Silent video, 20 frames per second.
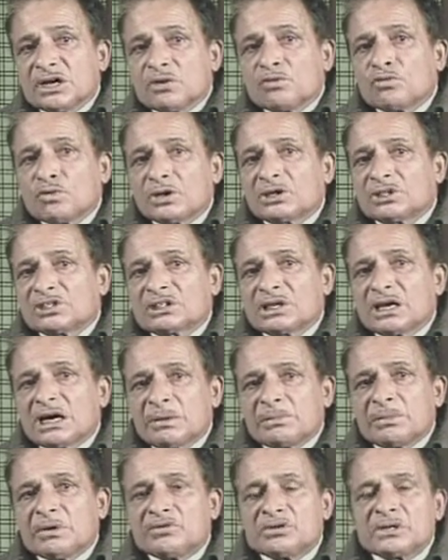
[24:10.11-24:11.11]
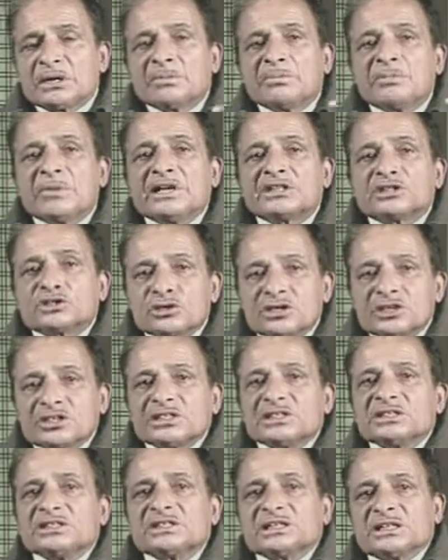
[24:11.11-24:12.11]
what is the amount of
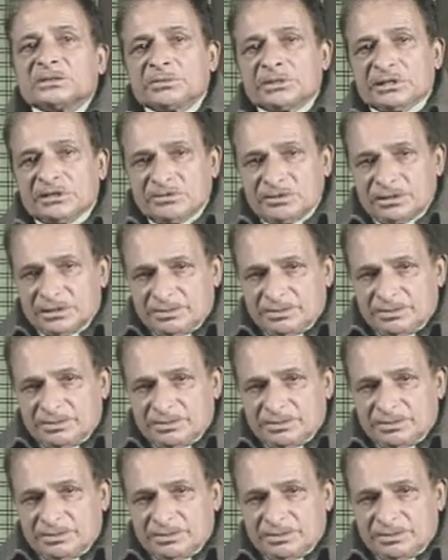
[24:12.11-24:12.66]
maturation in that behavior,